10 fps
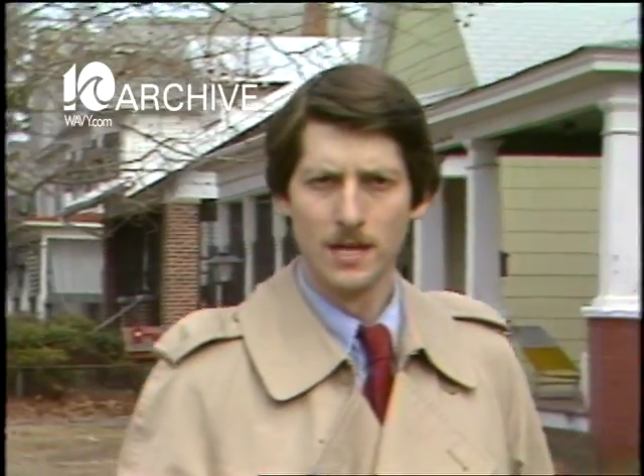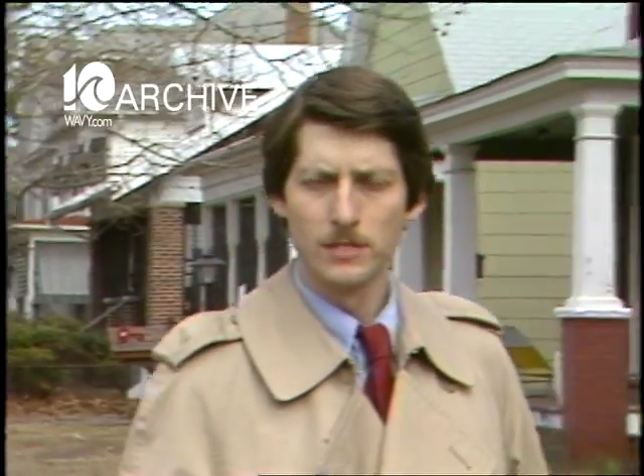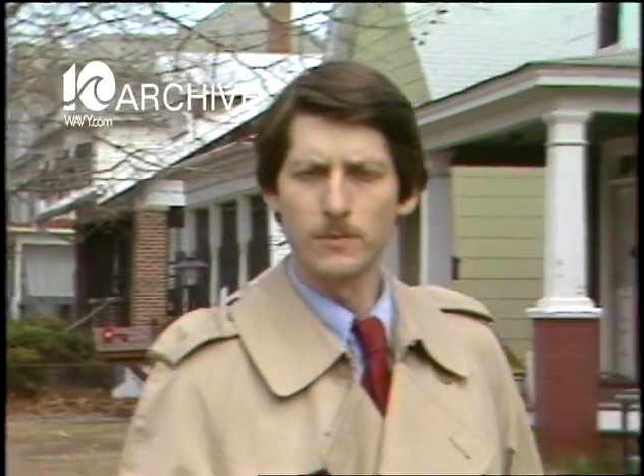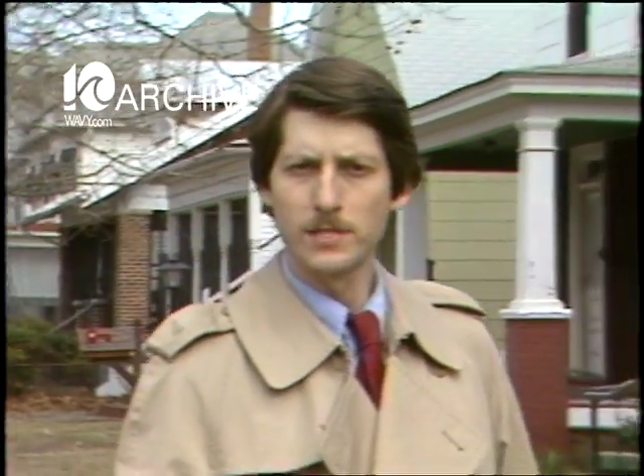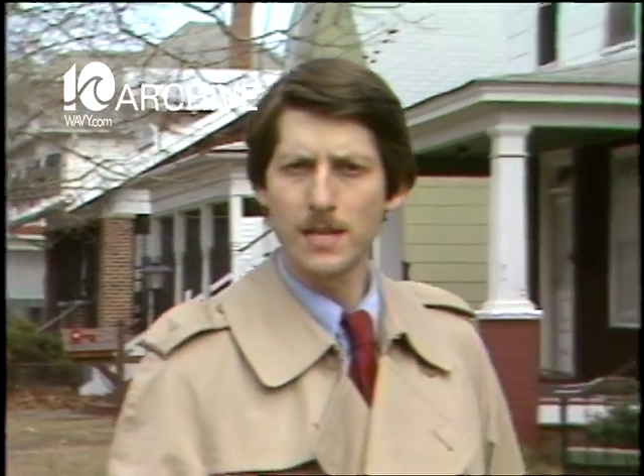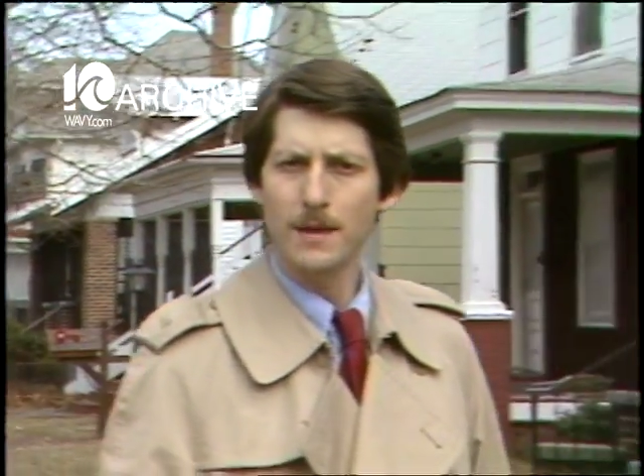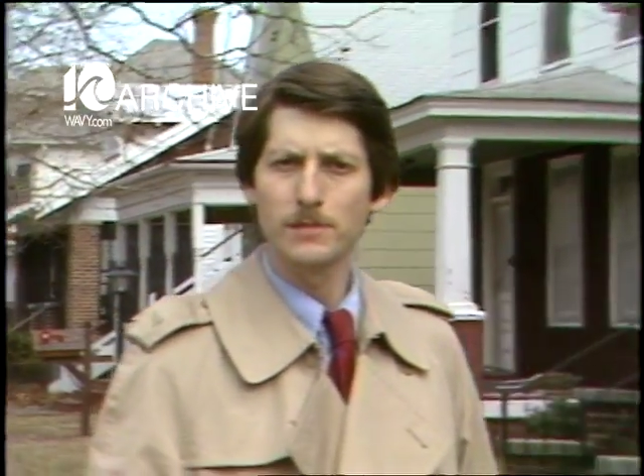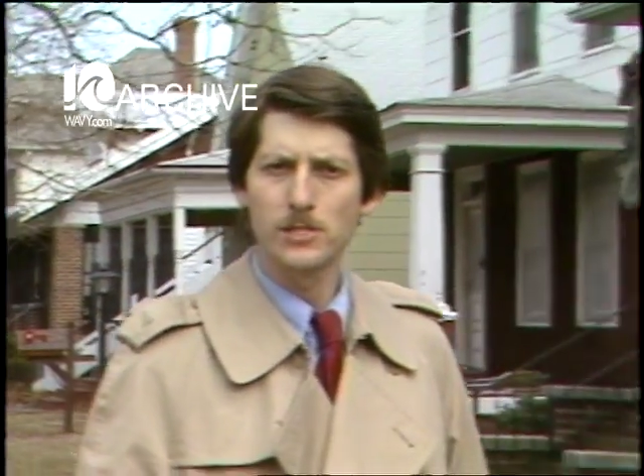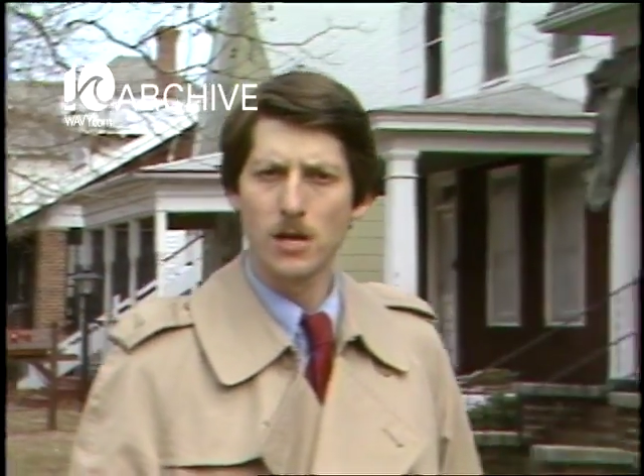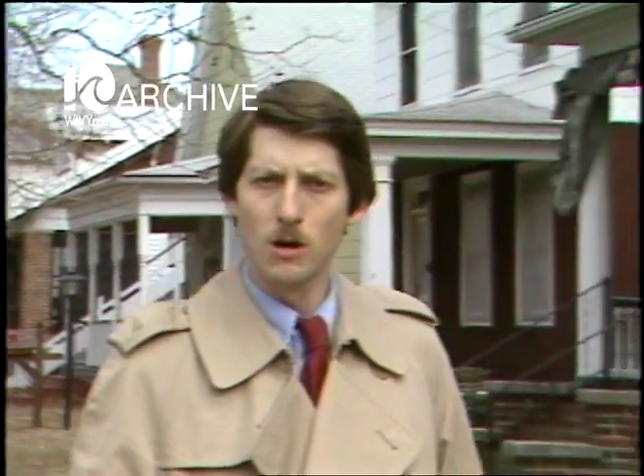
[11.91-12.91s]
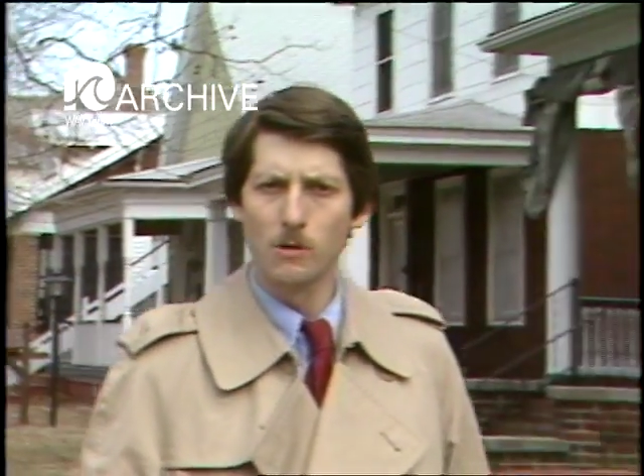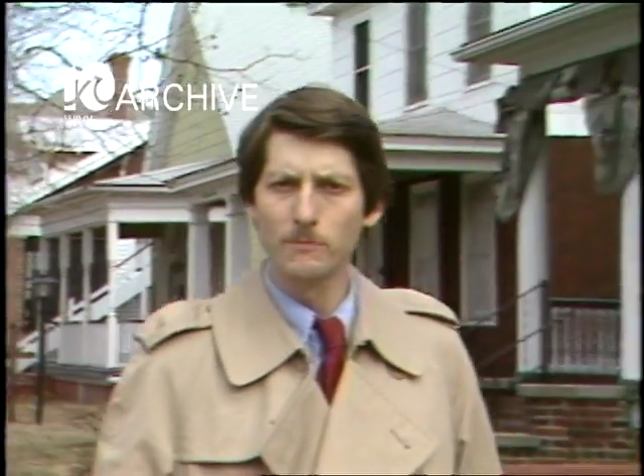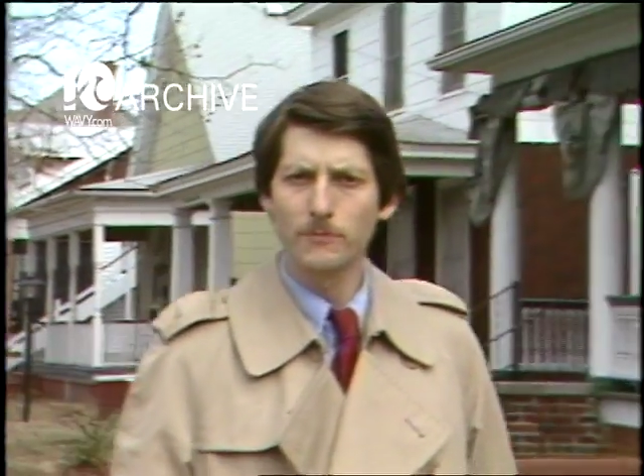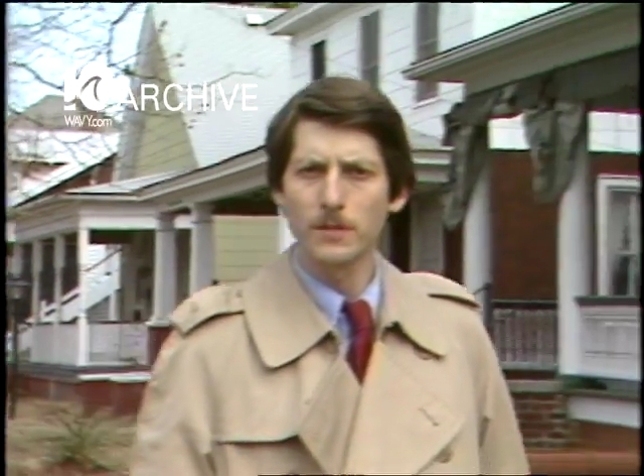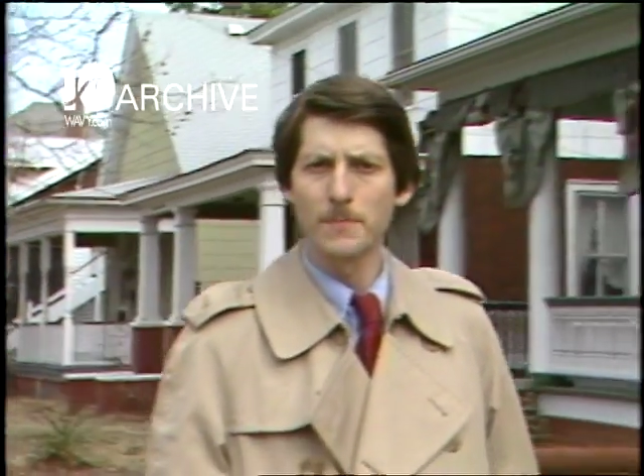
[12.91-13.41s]
to establish a
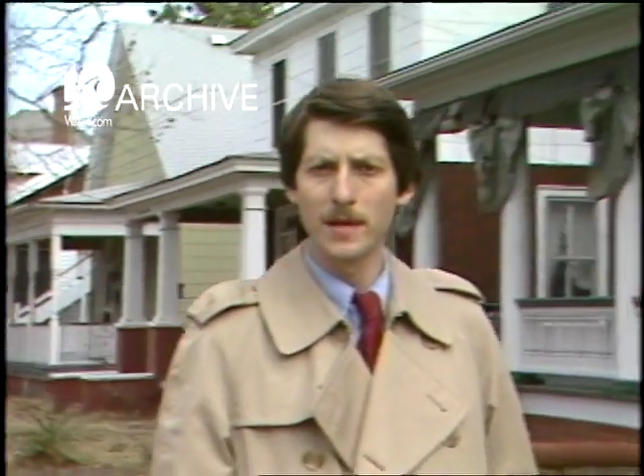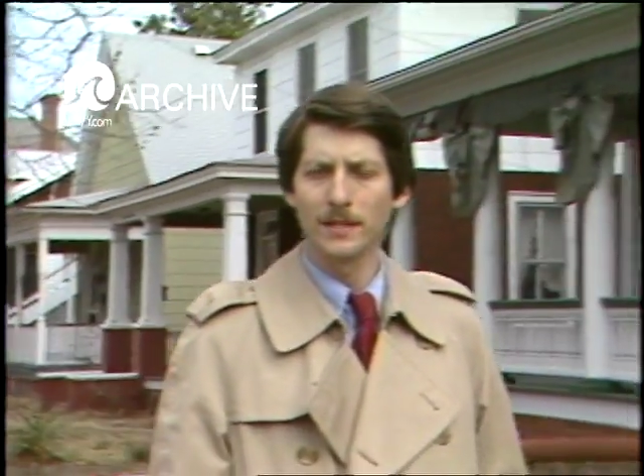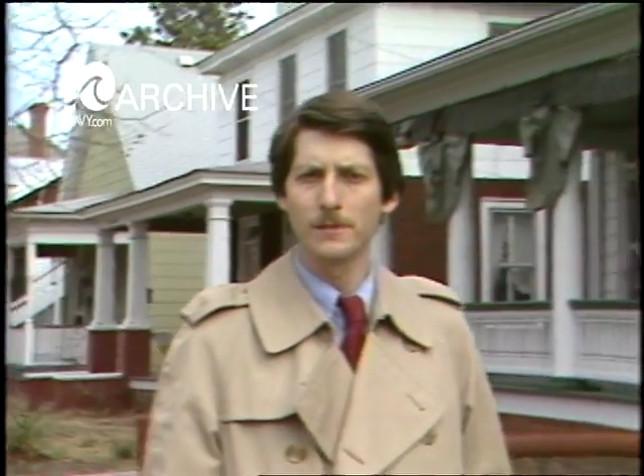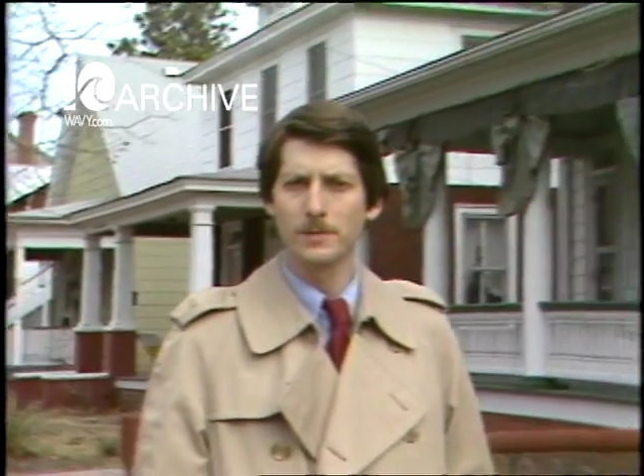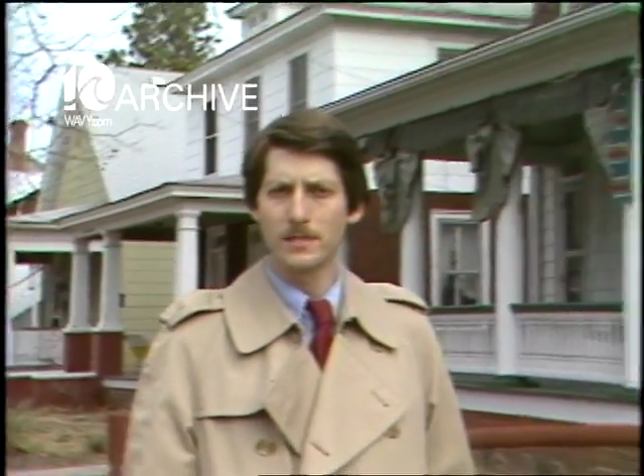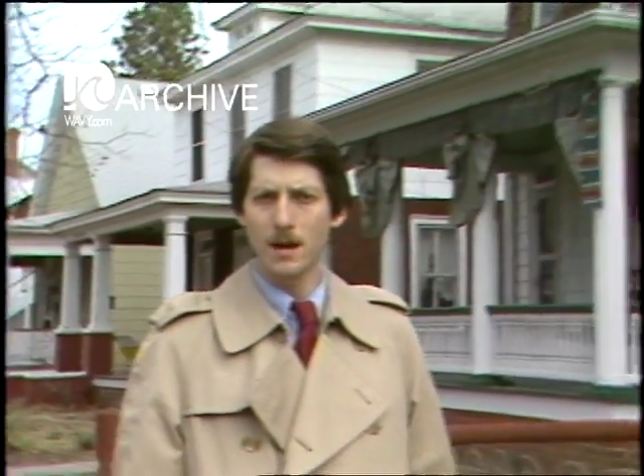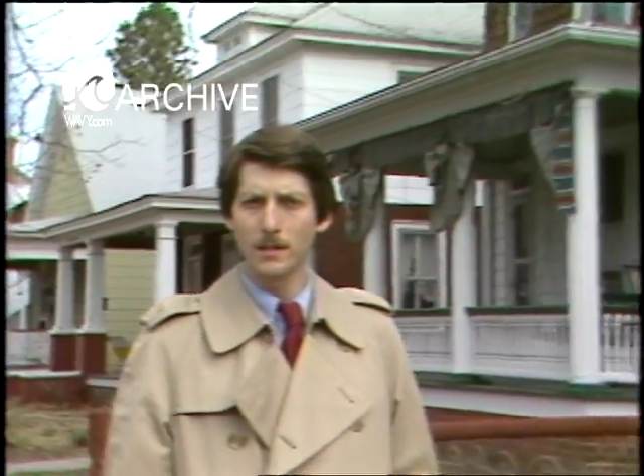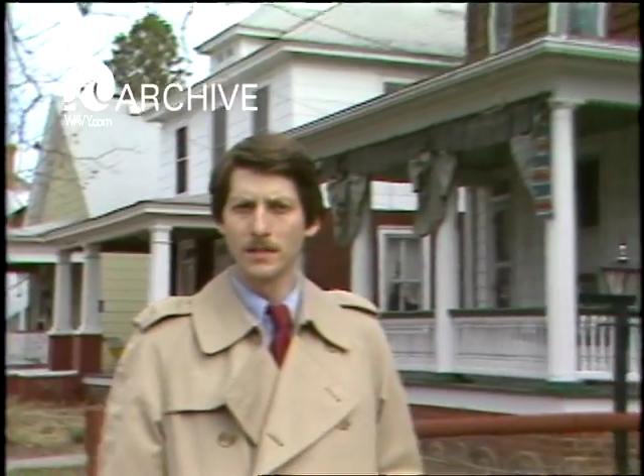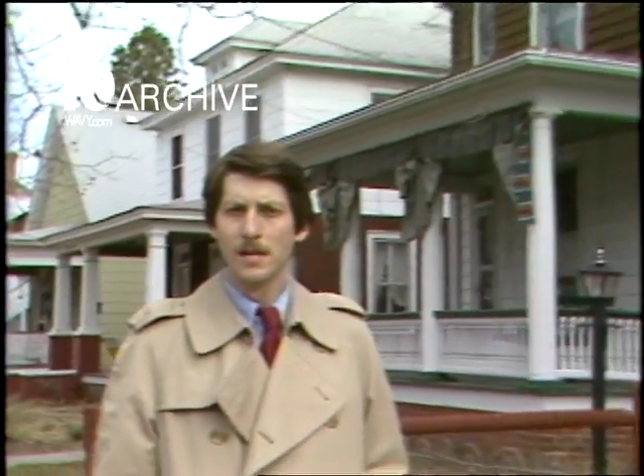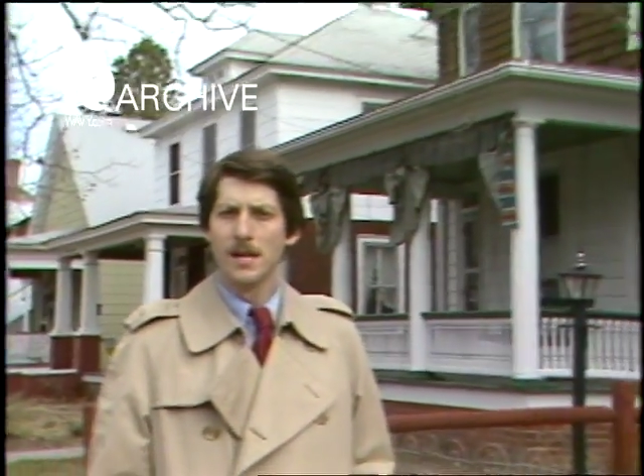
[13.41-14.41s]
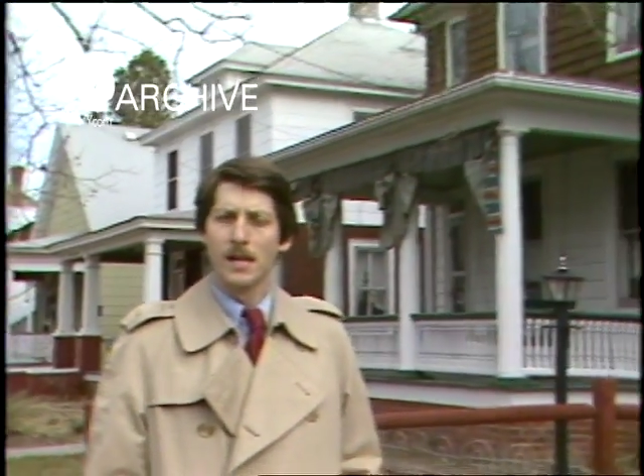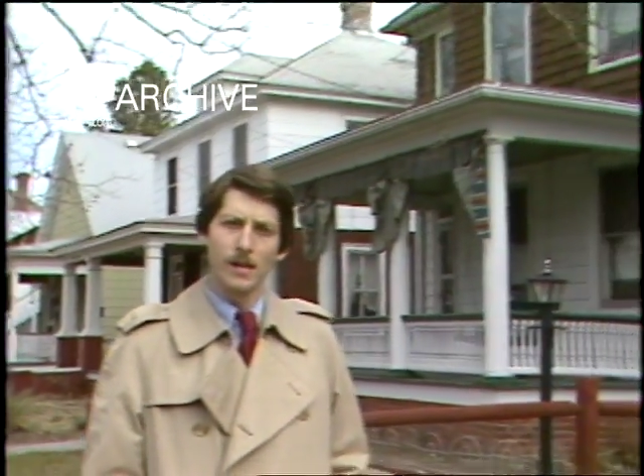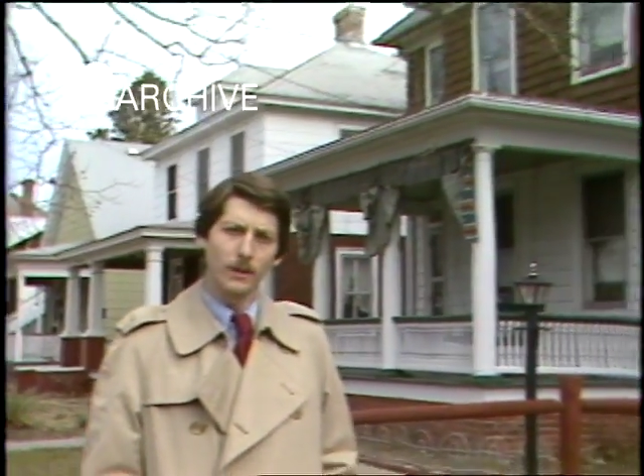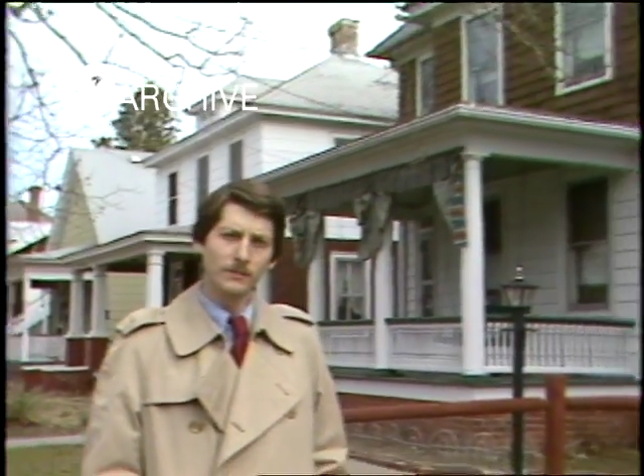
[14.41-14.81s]
home for the mentally retarded here at